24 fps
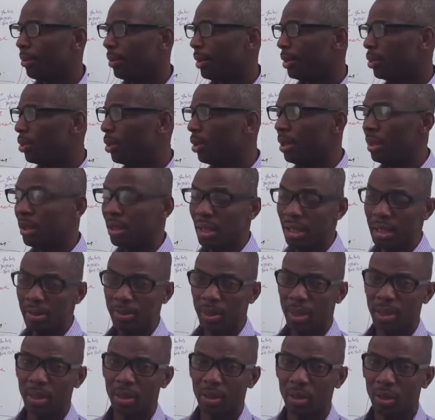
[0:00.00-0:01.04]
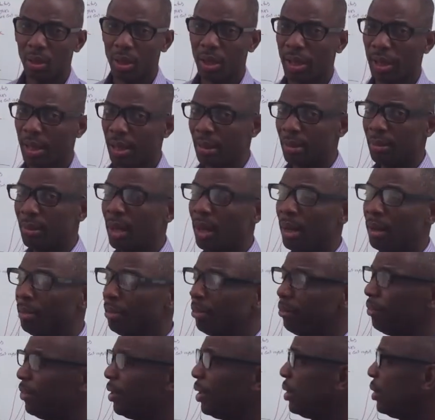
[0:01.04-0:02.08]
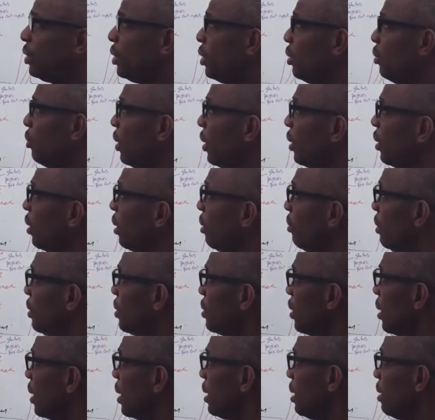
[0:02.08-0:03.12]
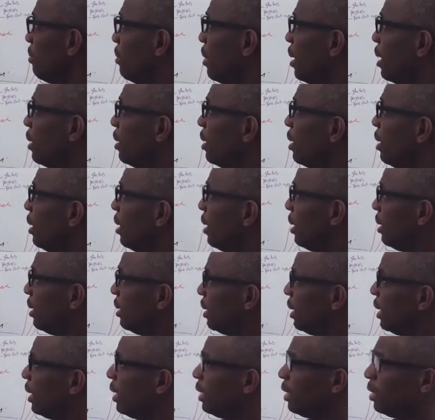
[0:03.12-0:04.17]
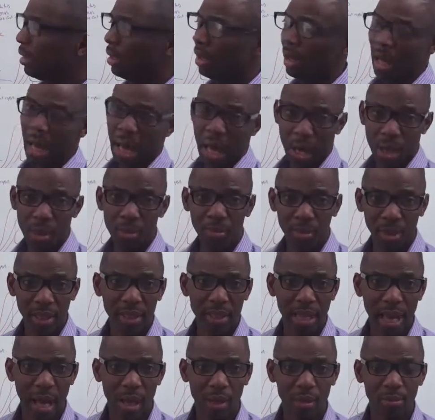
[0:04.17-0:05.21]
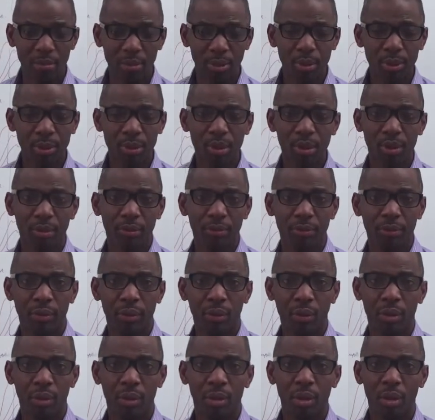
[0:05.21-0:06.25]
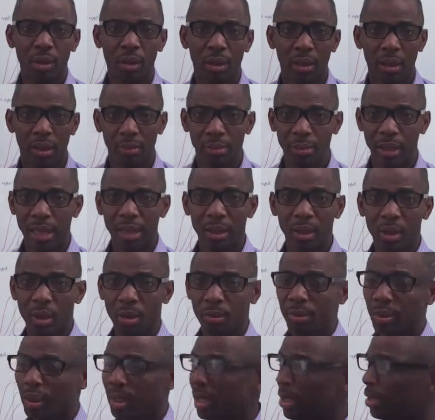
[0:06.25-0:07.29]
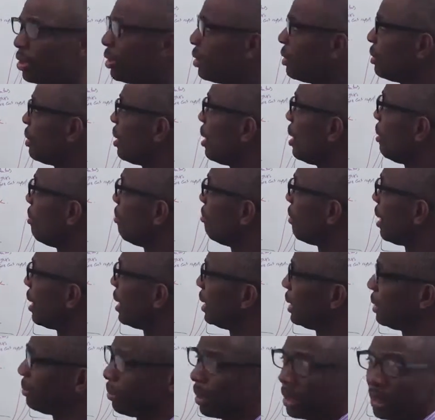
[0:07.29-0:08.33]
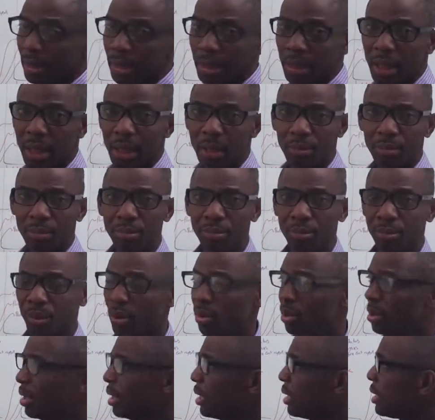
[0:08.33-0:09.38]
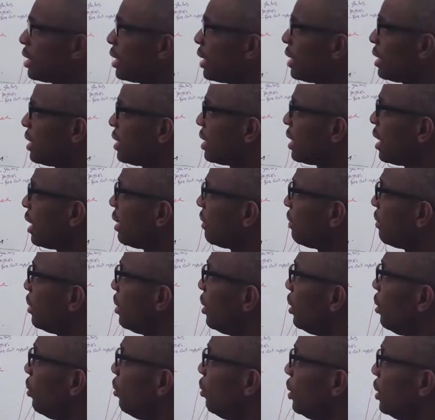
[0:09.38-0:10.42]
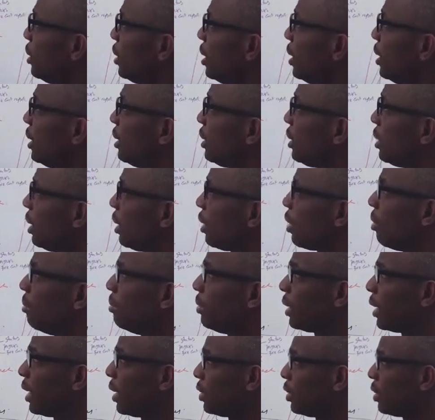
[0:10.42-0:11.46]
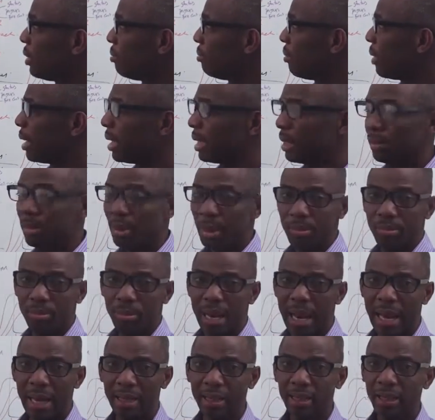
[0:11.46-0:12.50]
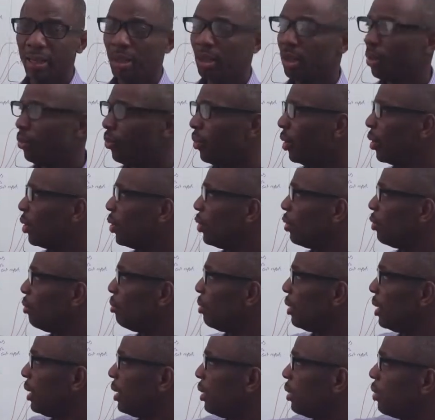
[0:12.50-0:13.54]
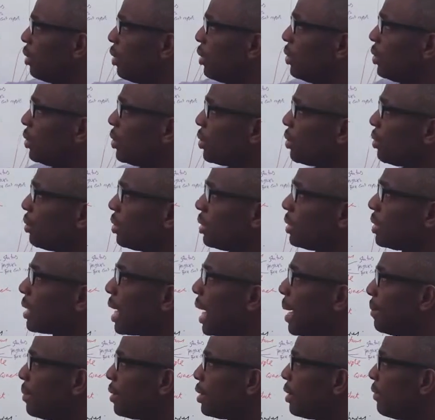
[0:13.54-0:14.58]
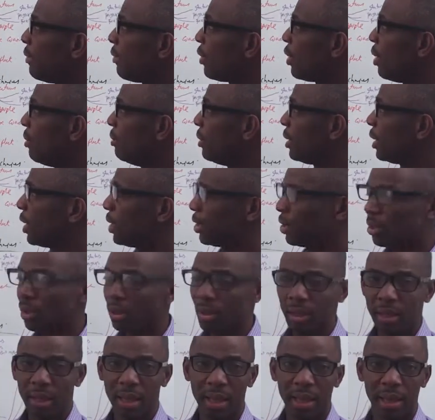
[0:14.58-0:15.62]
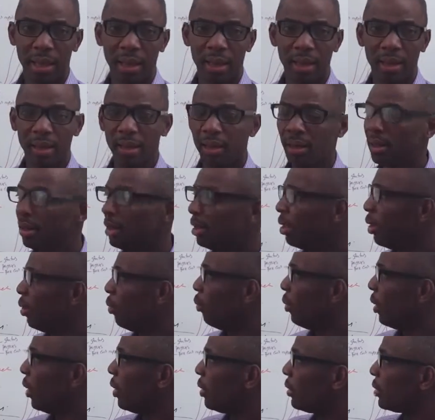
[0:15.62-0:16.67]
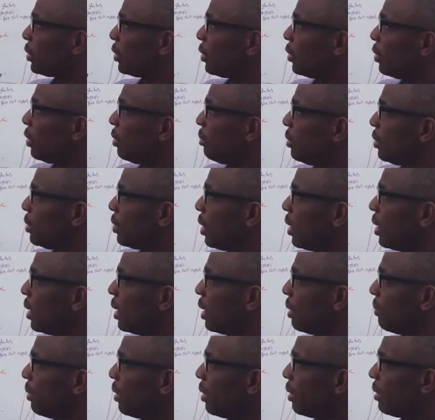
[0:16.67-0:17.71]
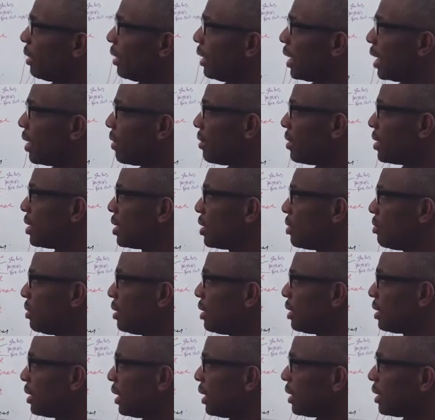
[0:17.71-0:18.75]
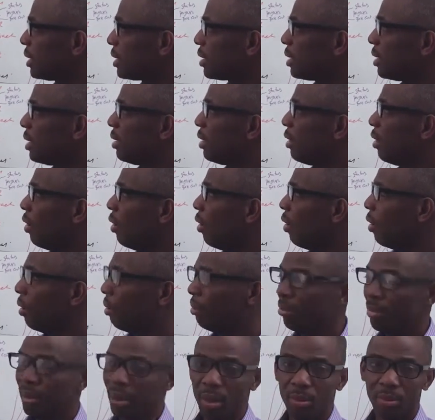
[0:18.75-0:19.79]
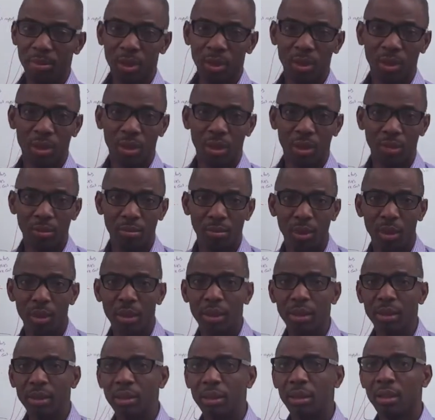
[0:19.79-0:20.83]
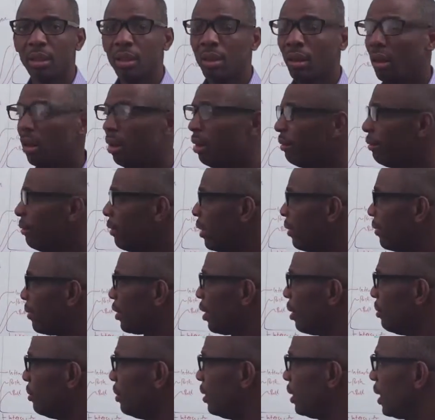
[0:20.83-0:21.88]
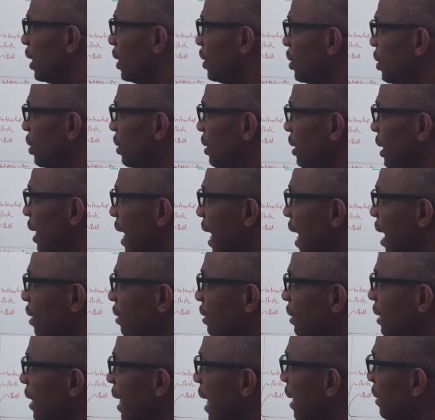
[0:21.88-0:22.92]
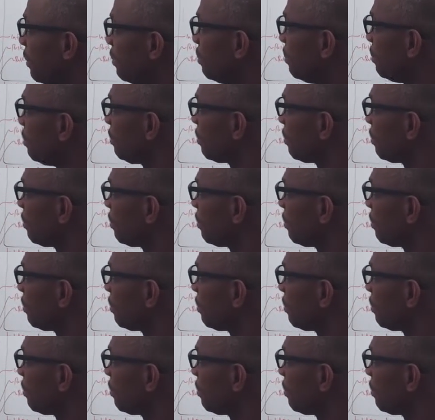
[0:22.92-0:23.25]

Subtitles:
So in this particular video, we're going to be talking about our main output for the plan communication management process itself, which is the communication management plan. We're going to be going through the types of communication there are. We're also going to be talking about the characteristics or pretty much the models of communication out there.